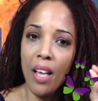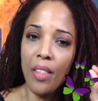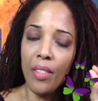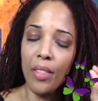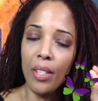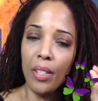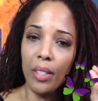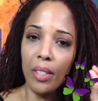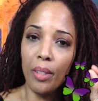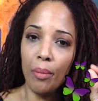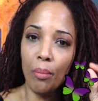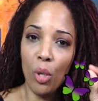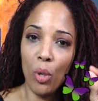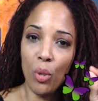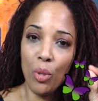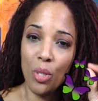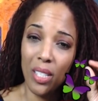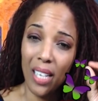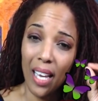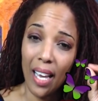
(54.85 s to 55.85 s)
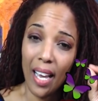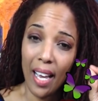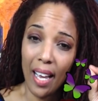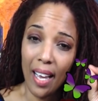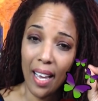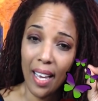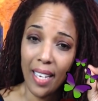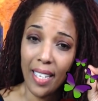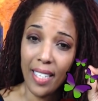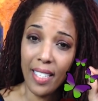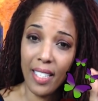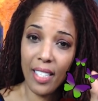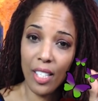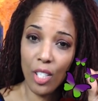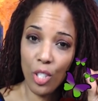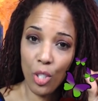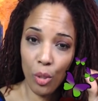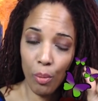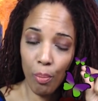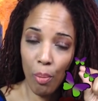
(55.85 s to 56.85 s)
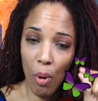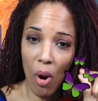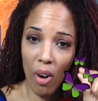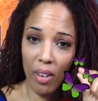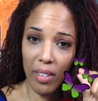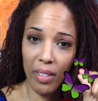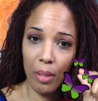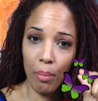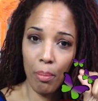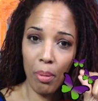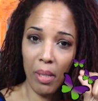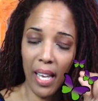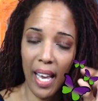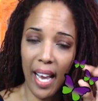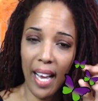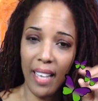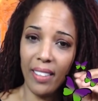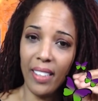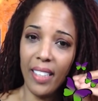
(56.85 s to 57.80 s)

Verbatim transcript: the most essential part of the plant.